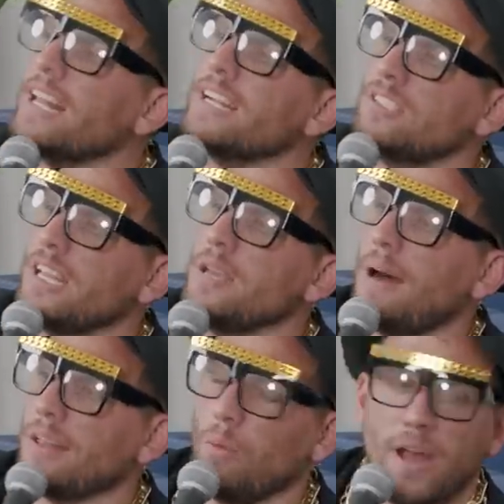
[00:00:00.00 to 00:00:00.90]
LSD,
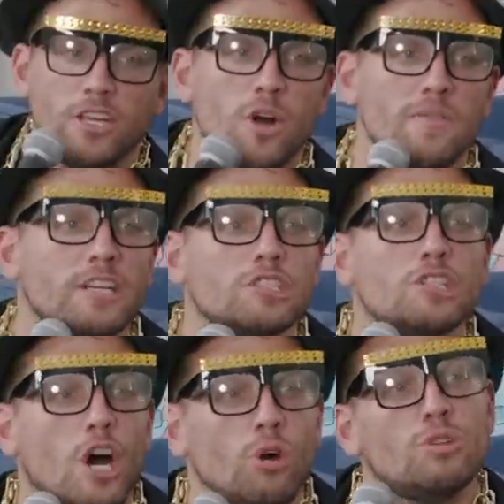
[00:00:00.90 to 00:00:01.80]
by the way, you know, there's
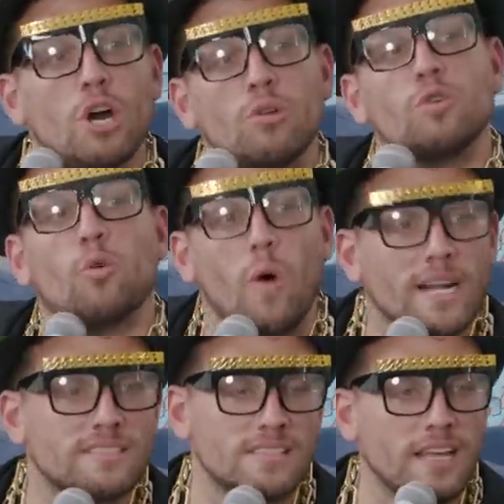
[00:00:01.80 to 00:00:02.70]
no known
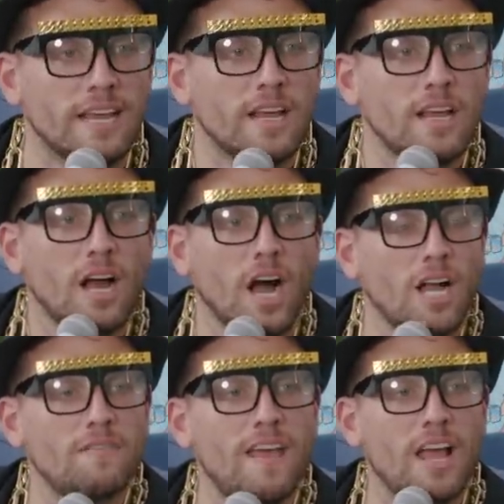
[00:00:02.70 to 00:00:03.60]
quantity
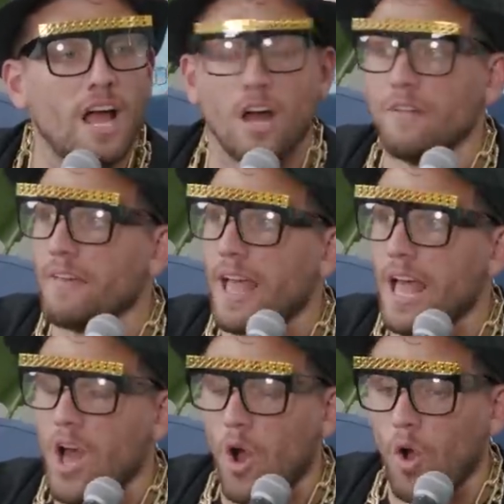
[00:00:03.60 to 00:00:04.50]
of of
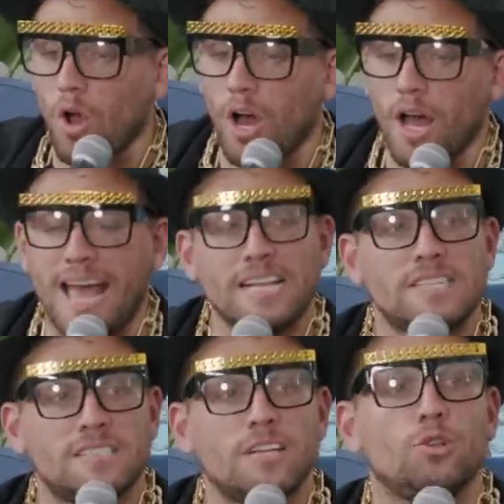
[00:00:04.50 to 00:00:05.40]
uh,
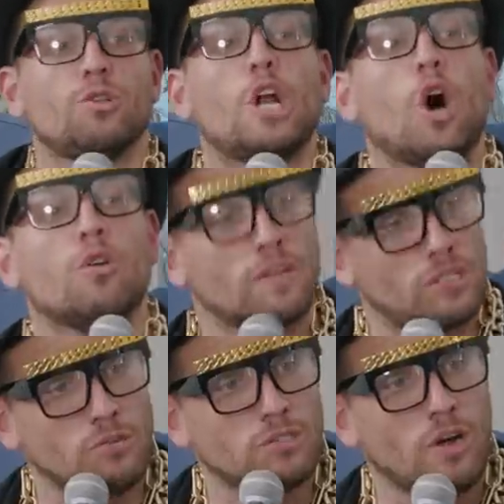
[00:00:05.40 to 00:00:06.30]
LSD that you can
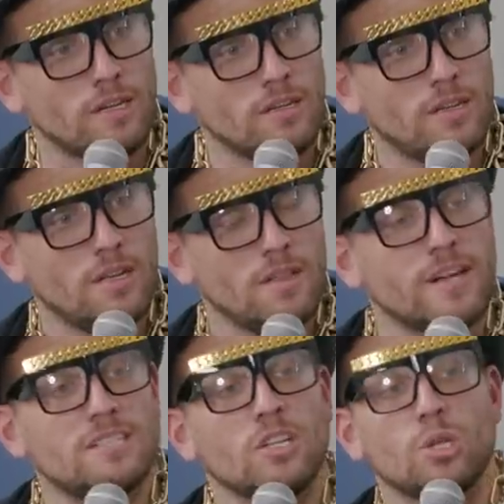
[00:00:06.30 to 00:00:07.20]
overdose on.
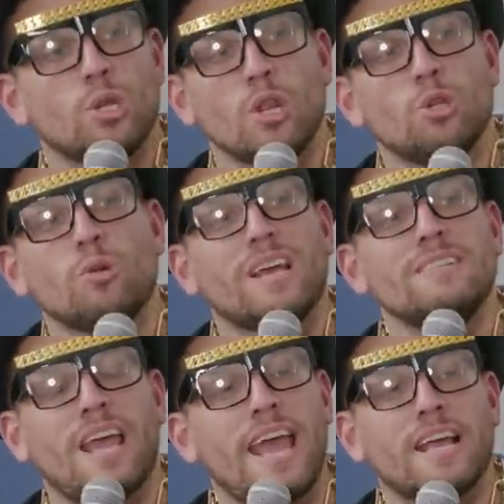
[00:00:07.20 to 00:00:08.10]
There's you
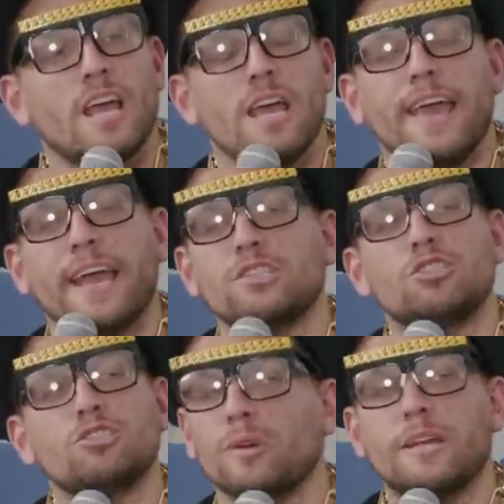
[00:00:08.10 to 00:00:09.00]
can take
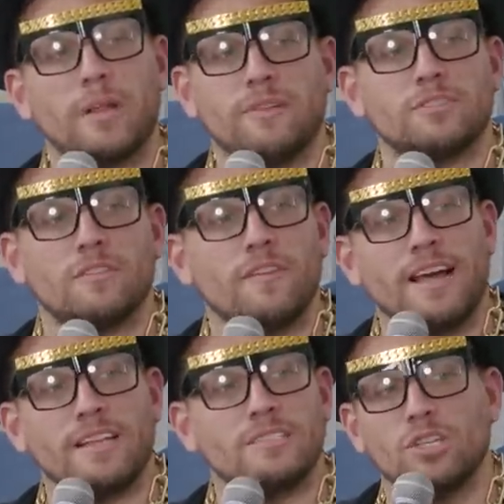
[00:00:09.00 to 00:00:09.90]
extreme levels of
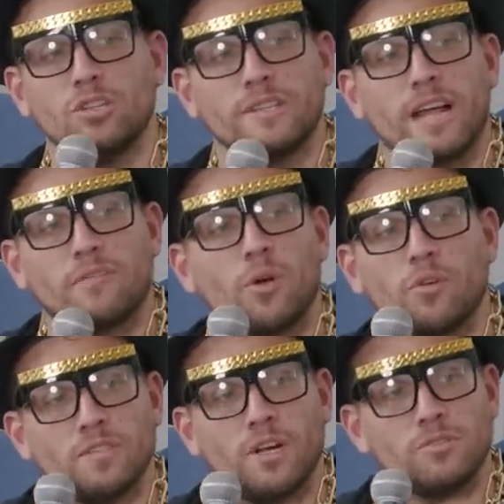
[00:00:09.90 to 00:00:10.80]
LSD, you'll never
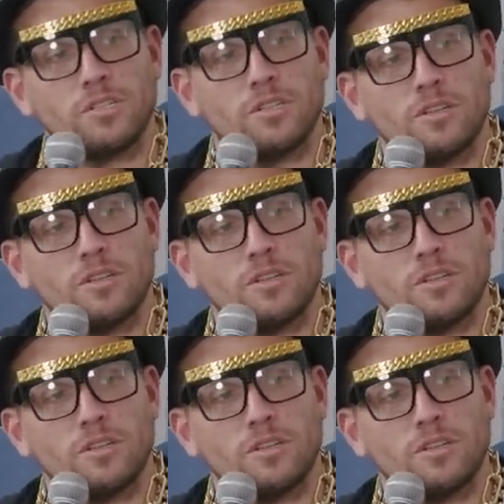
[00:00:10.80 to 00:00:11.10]
overdose.